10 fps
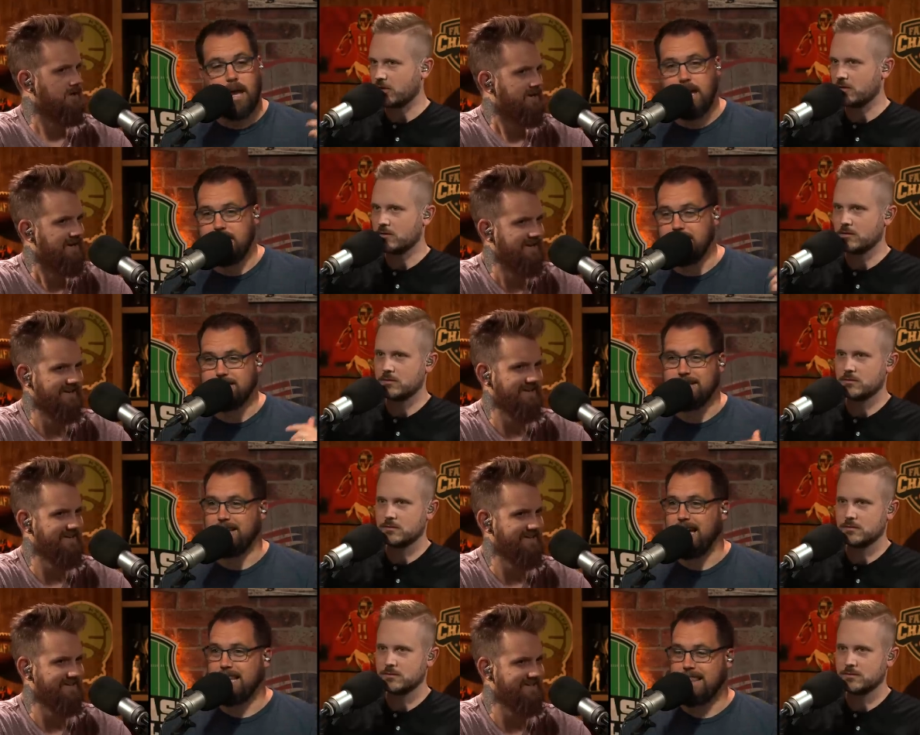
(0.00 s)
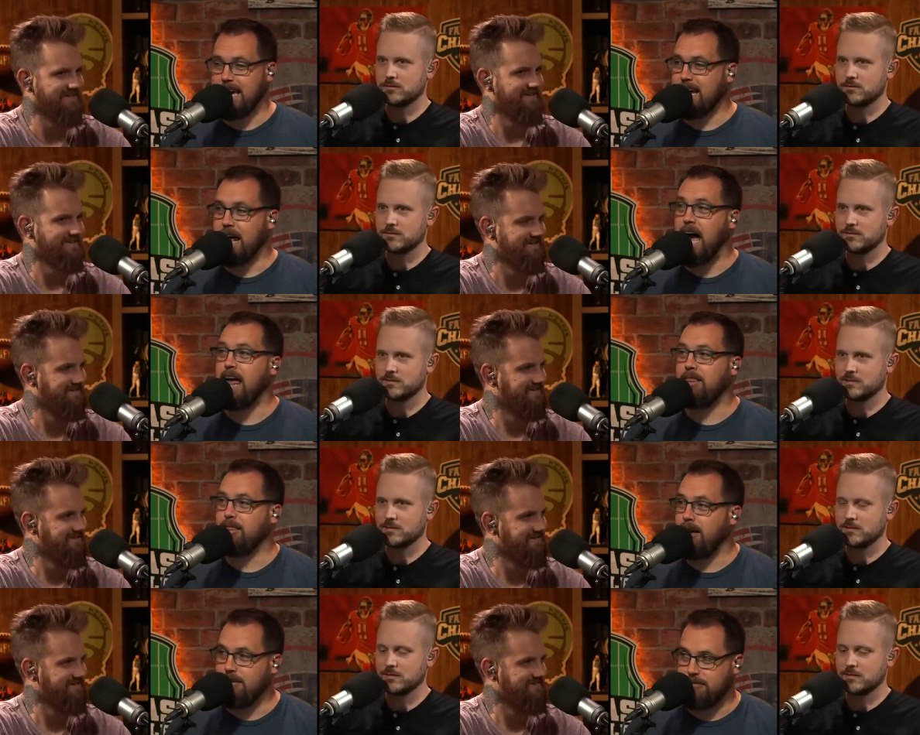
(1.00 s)
Speaker 1: Andy doesn't like that. I
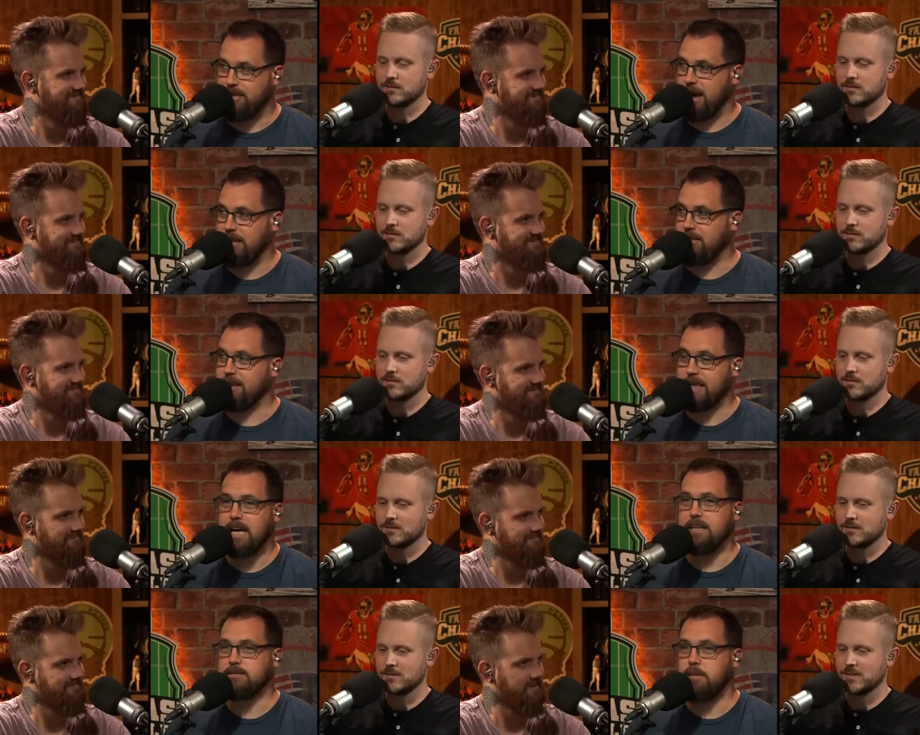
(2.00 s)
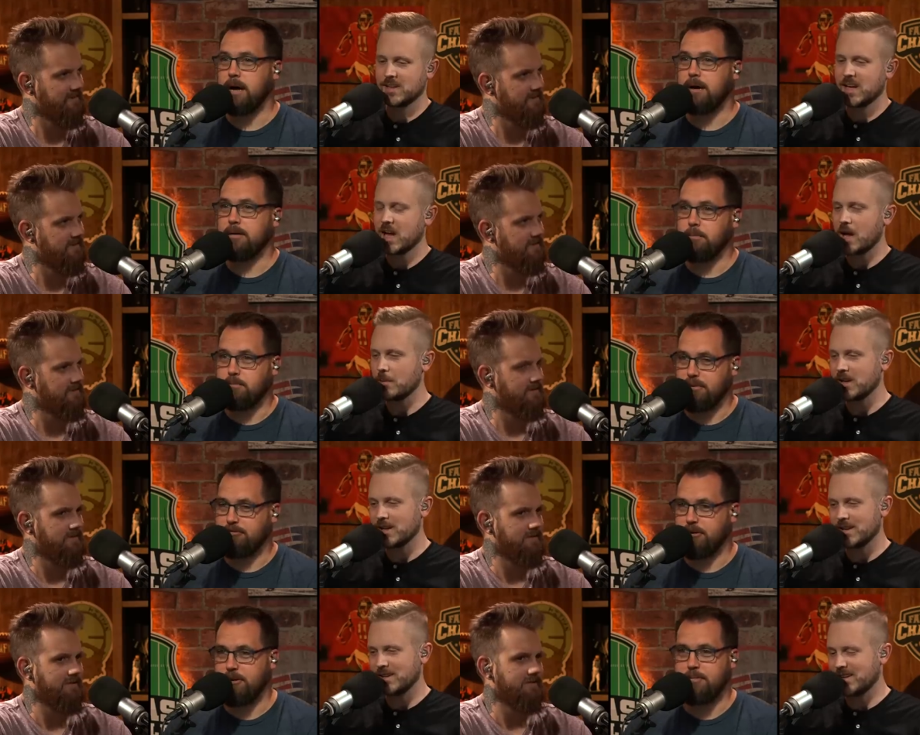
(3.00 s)
love that. Like that is my I mean,
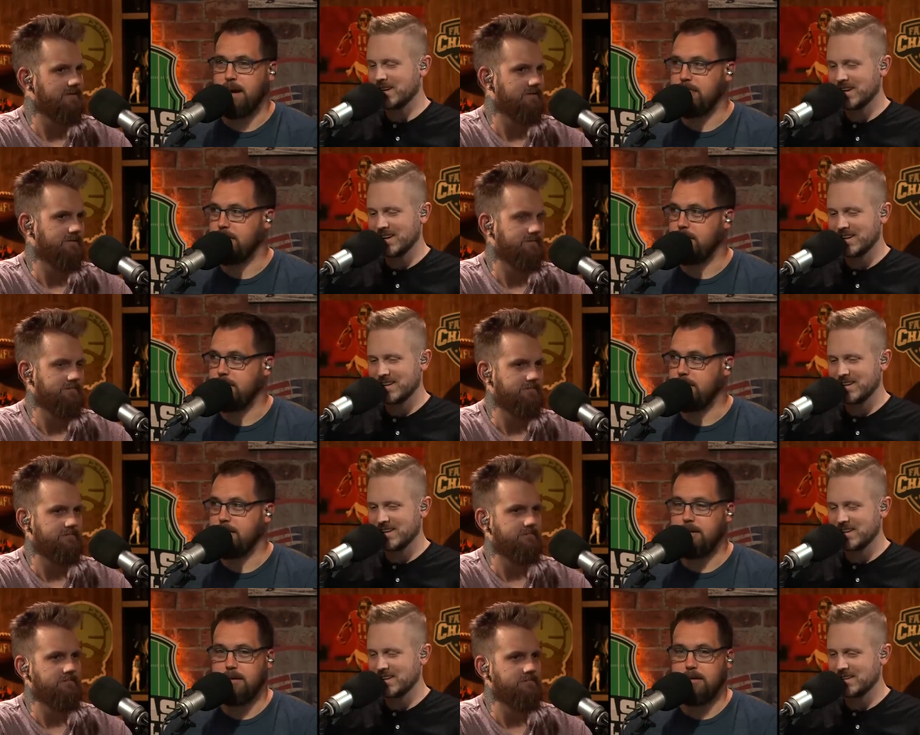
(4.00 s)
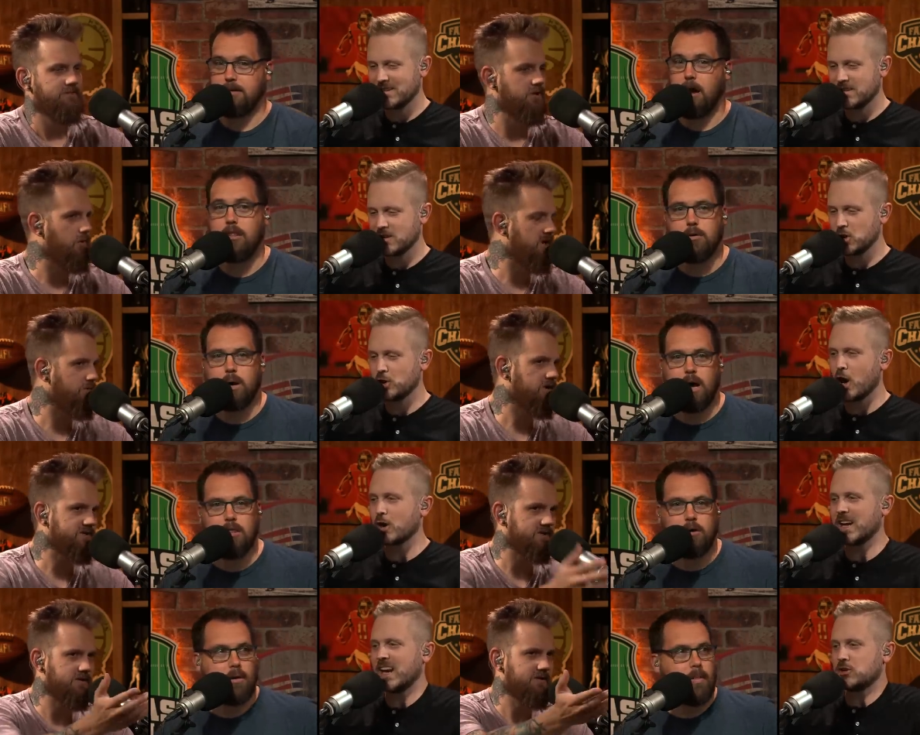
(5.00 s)
preferred it, method. So what, you don't
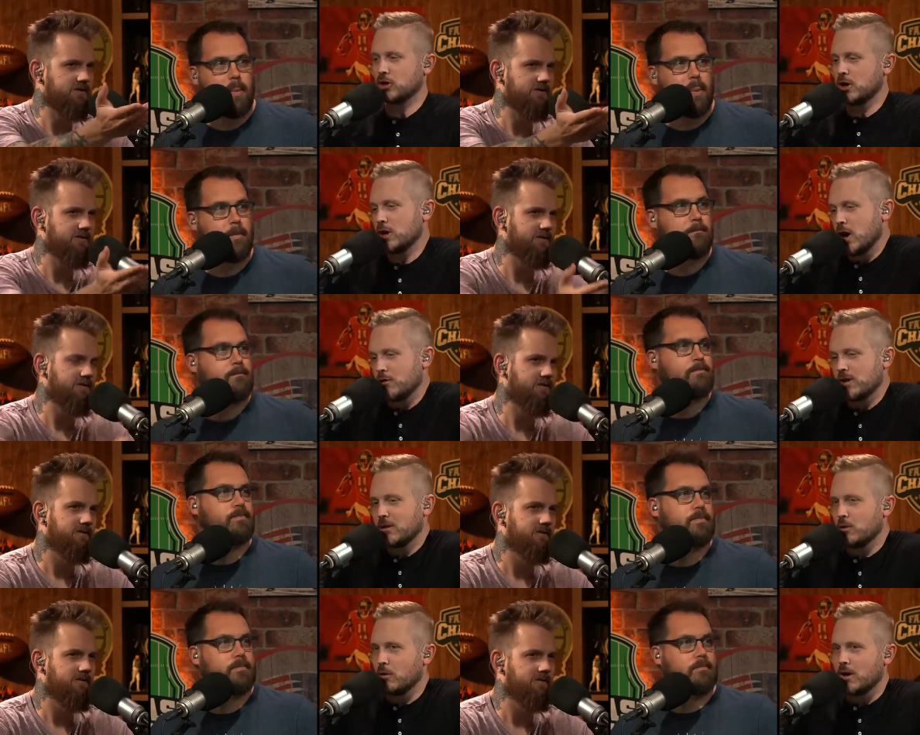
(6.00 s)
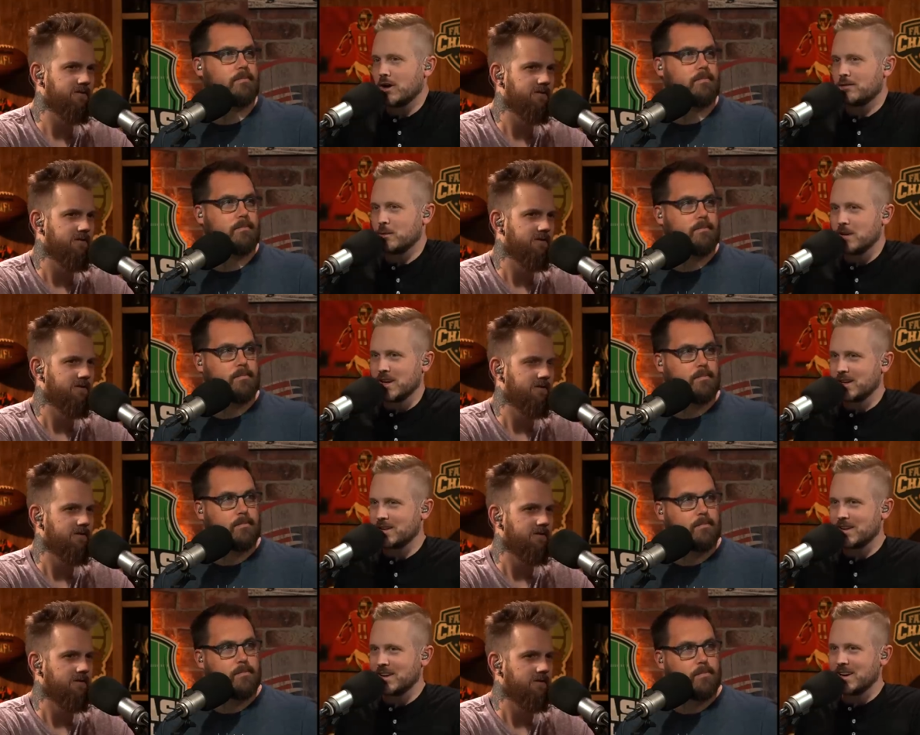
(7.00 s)
get
Speaker 2: so you don't get rewarded for being a,
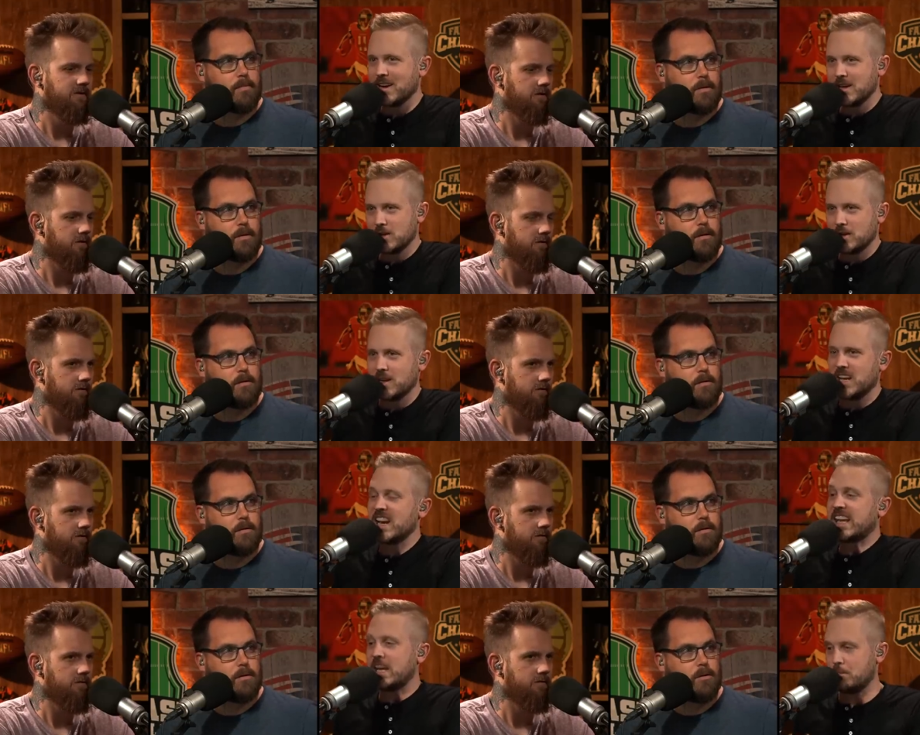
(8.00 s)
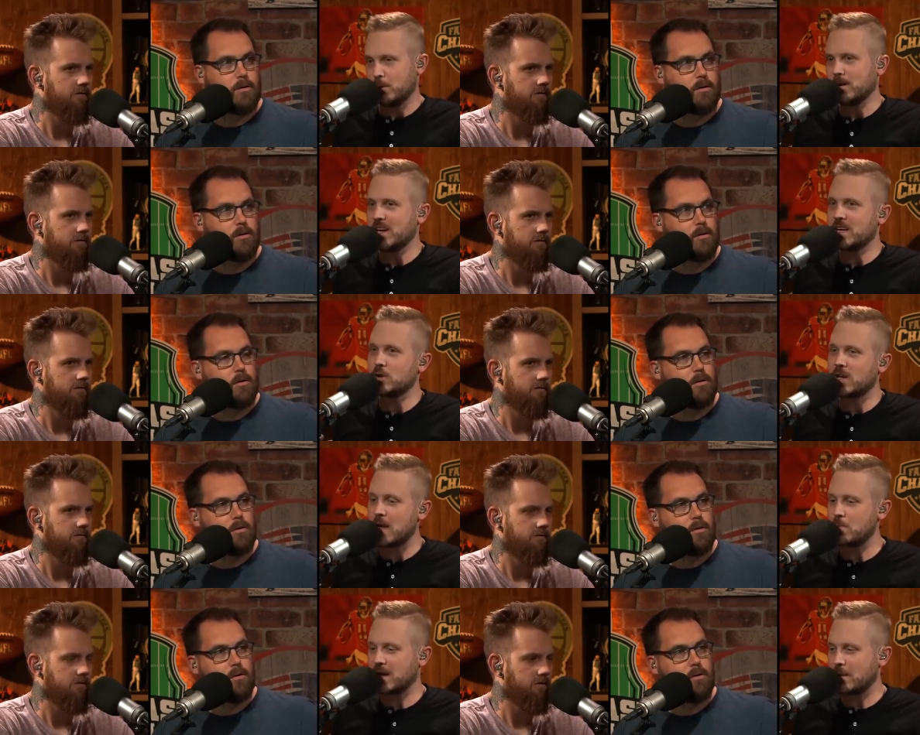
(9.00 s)
an in a keeper league. You
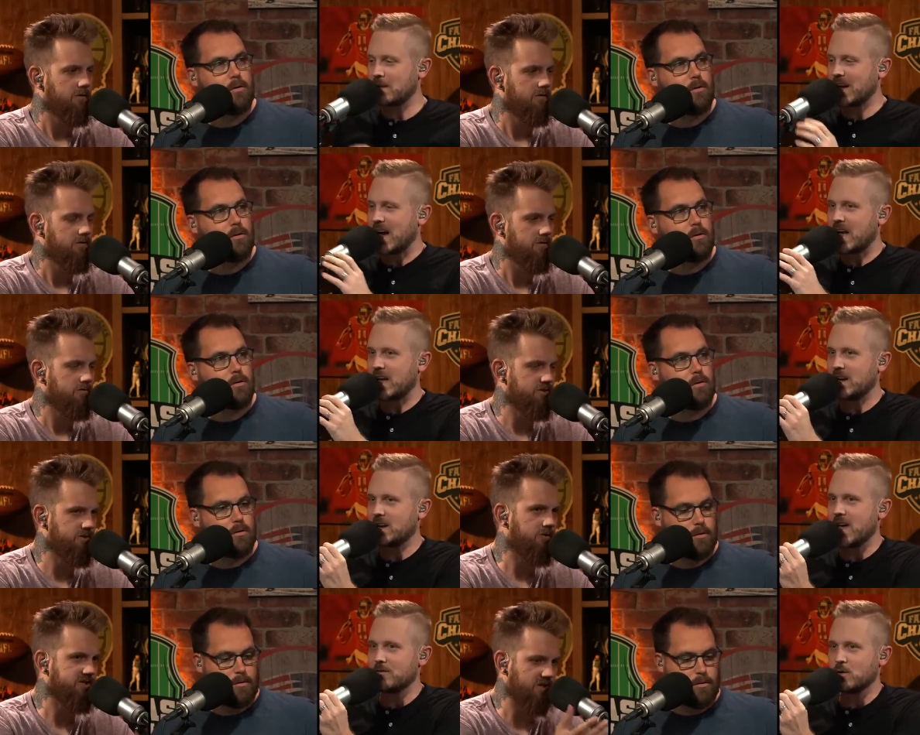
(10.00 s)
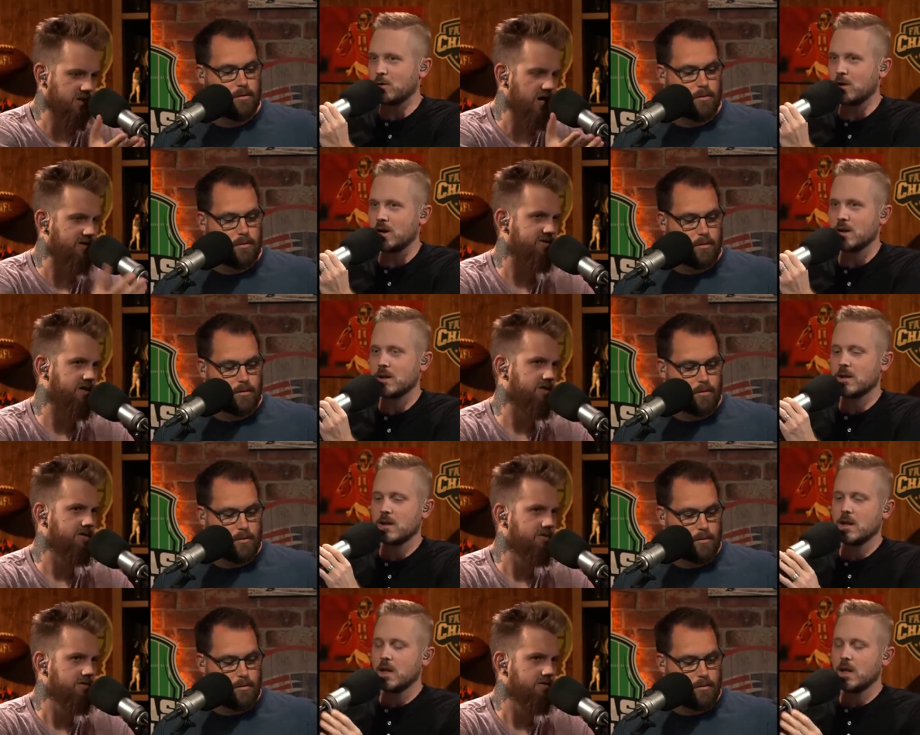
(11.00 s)
can't pick up a guy and so have what's the reward. cost then?